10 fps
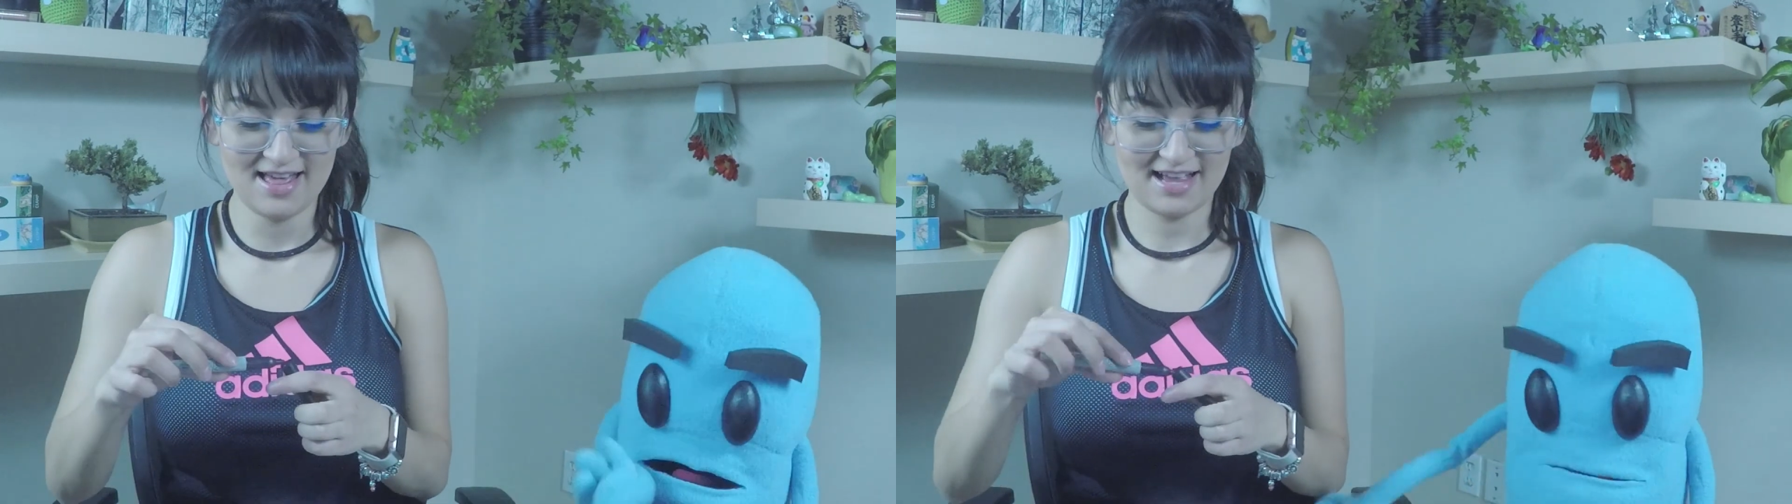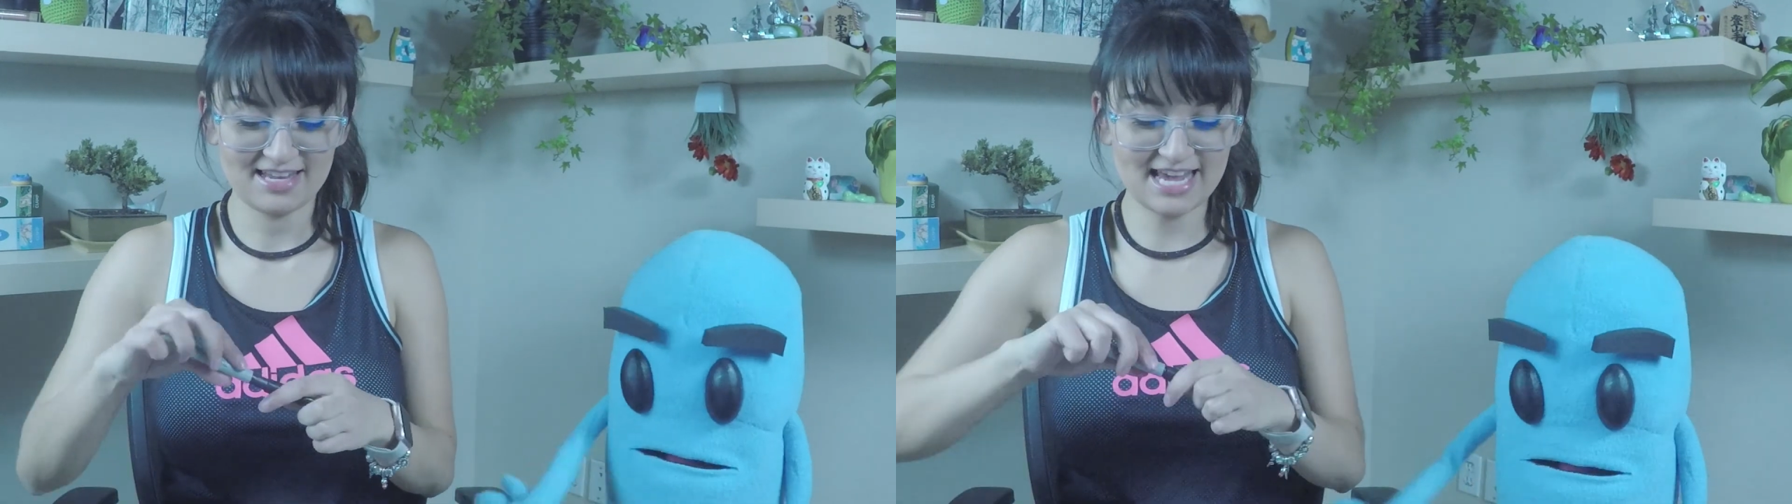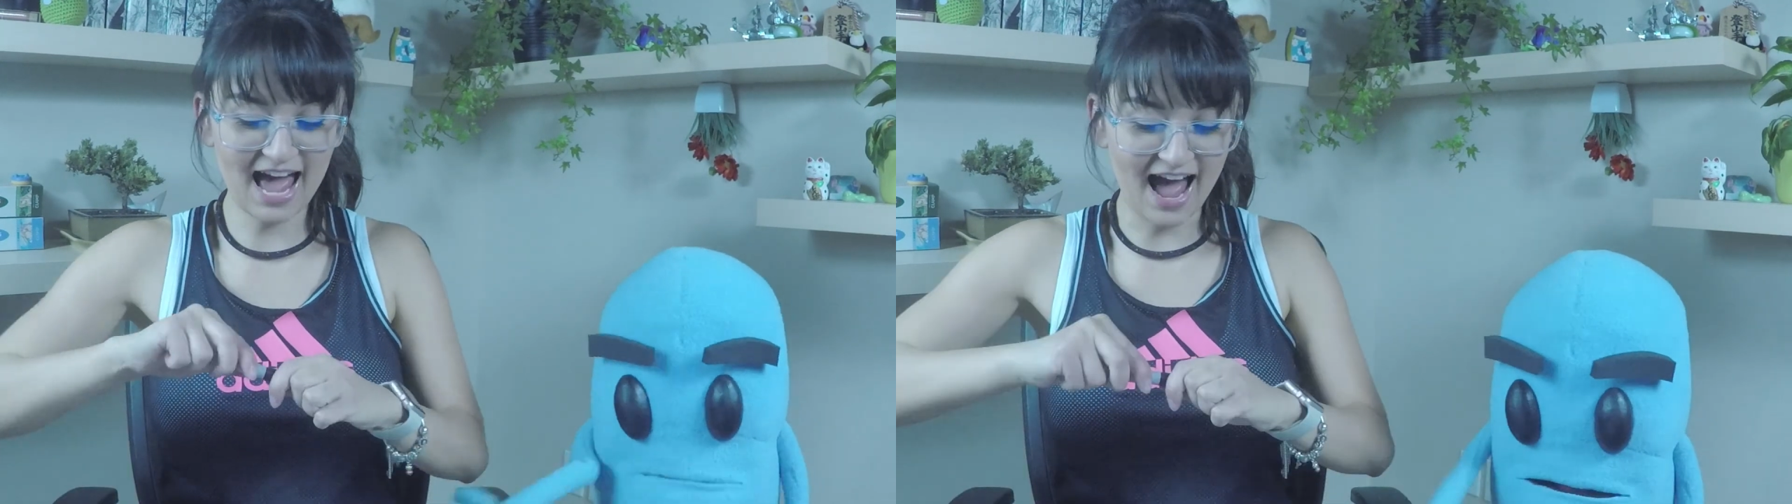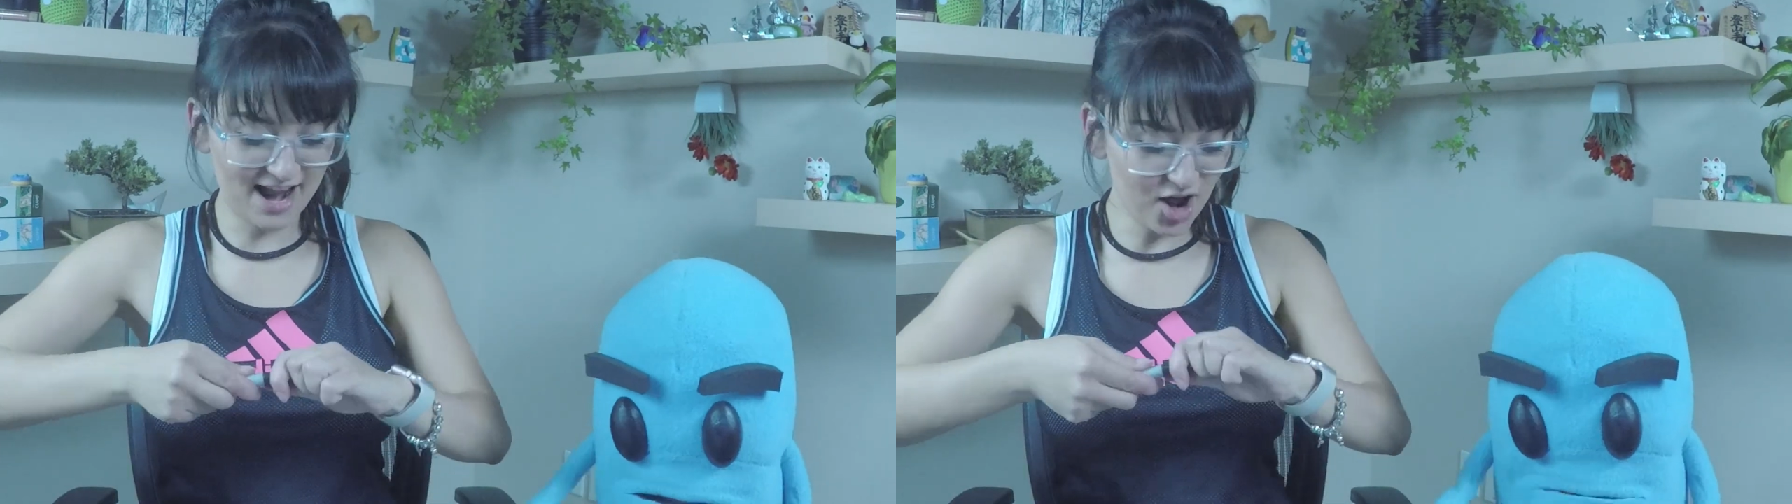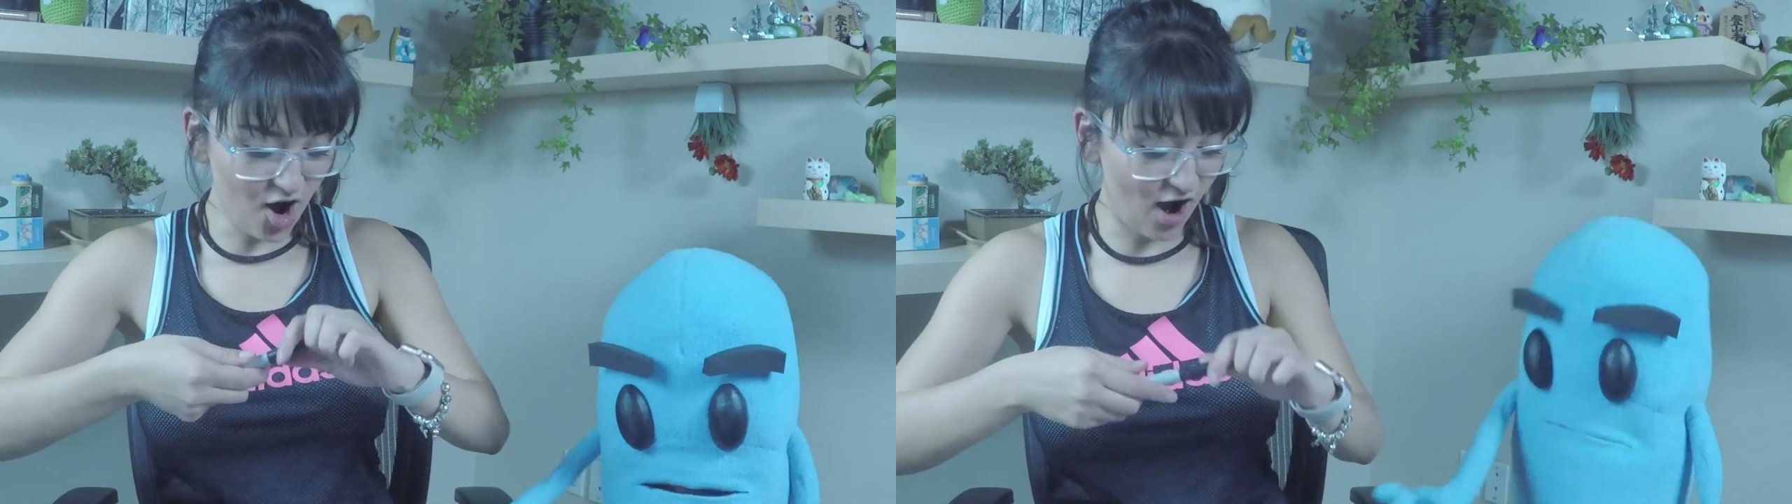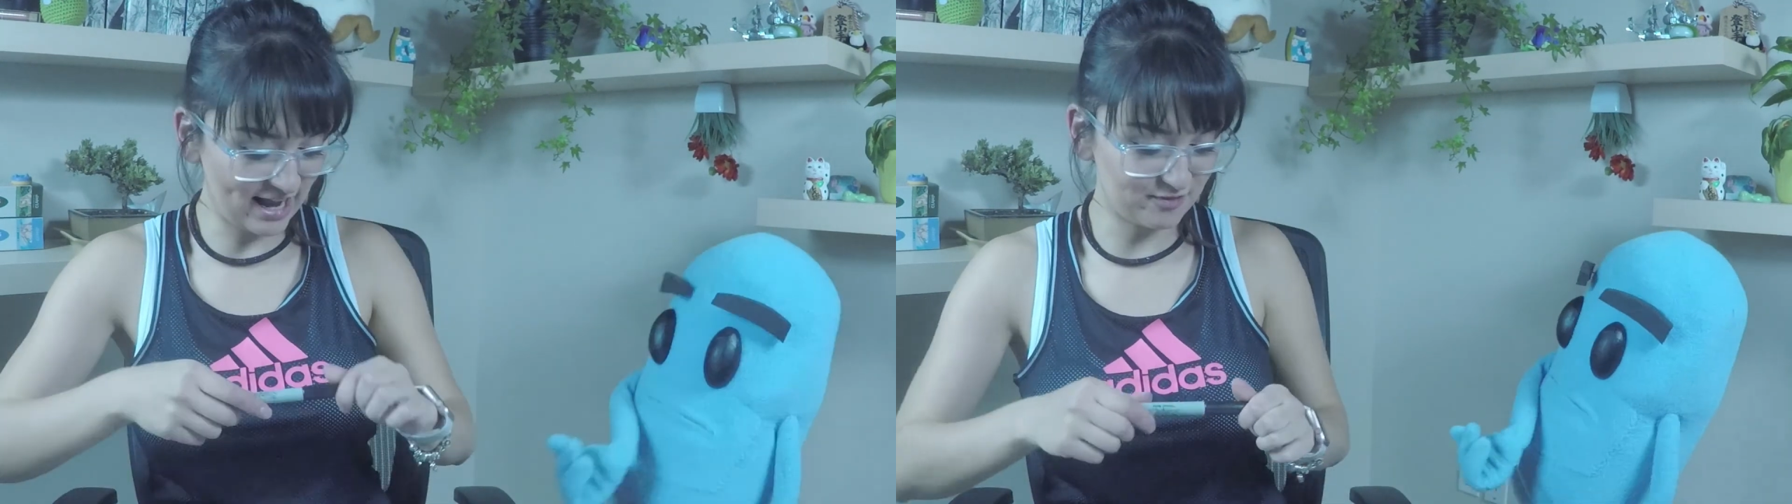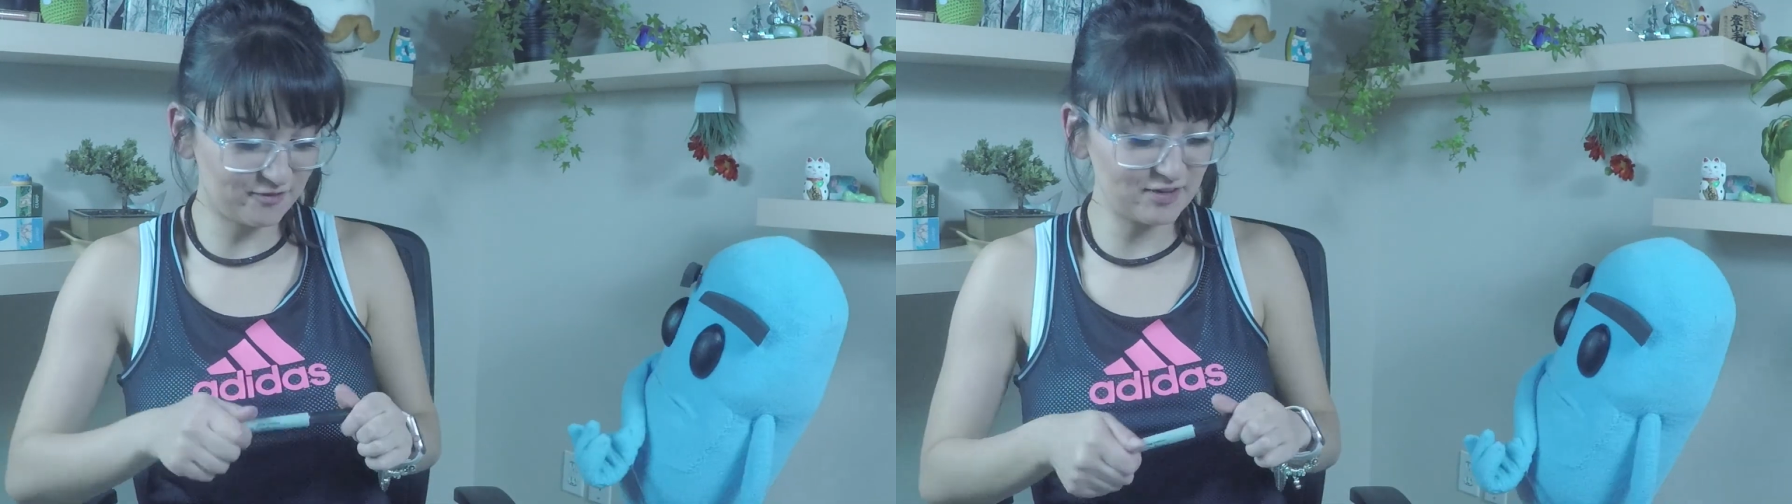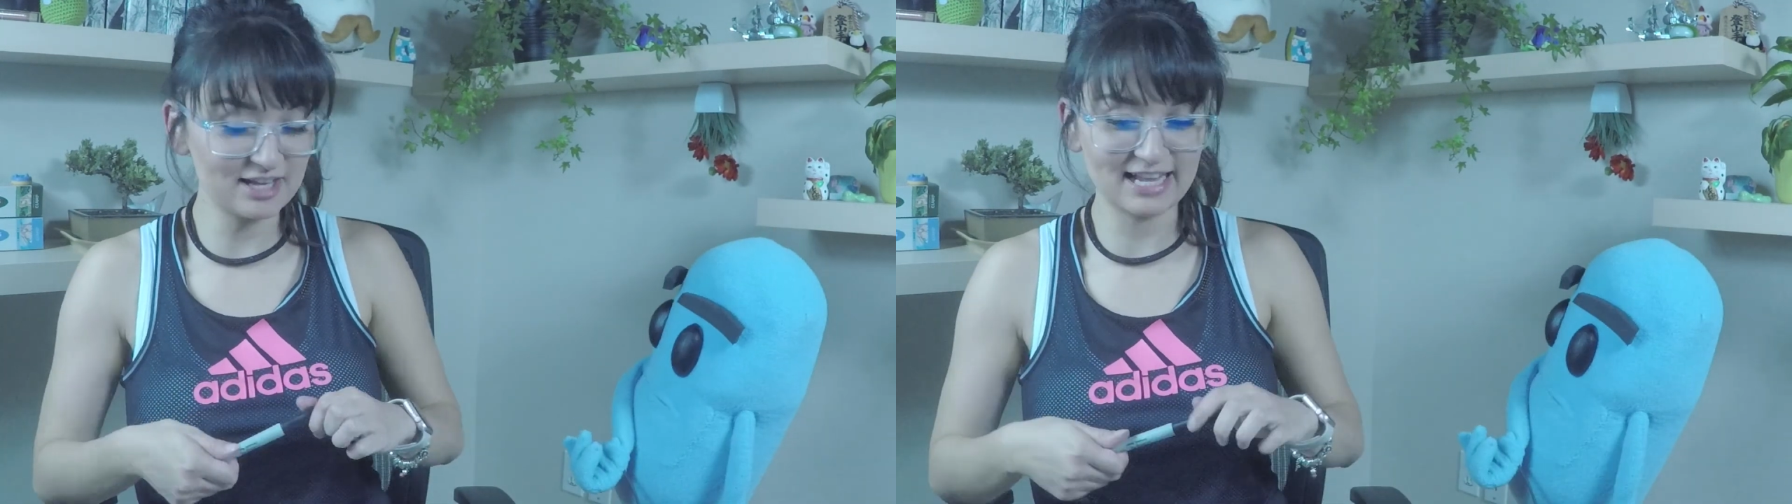Yeah, I know. I could
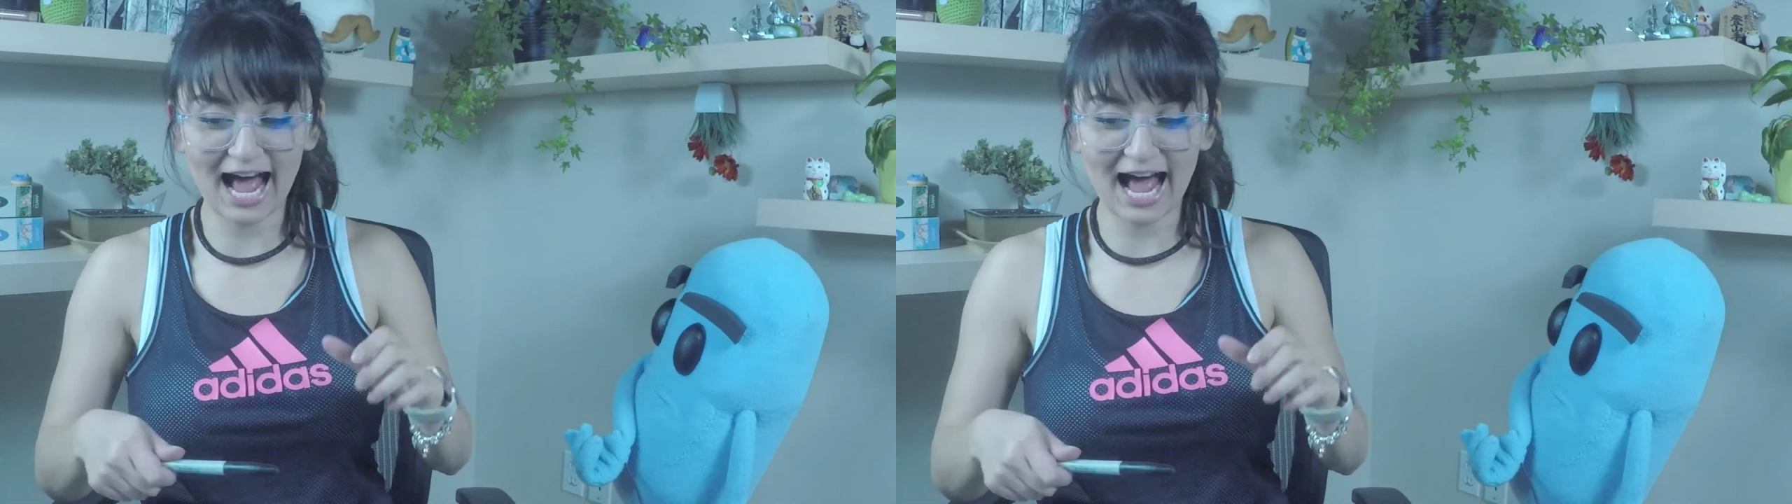feel it